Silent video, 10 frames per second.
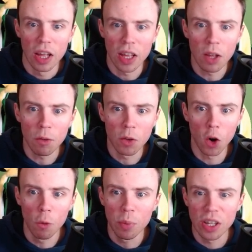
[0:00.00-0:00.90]
Even the
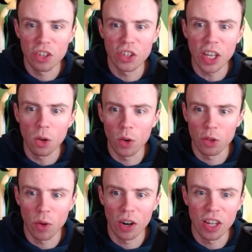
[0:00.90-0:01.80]
opening sequence
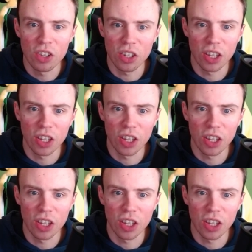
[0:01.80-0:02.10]
where he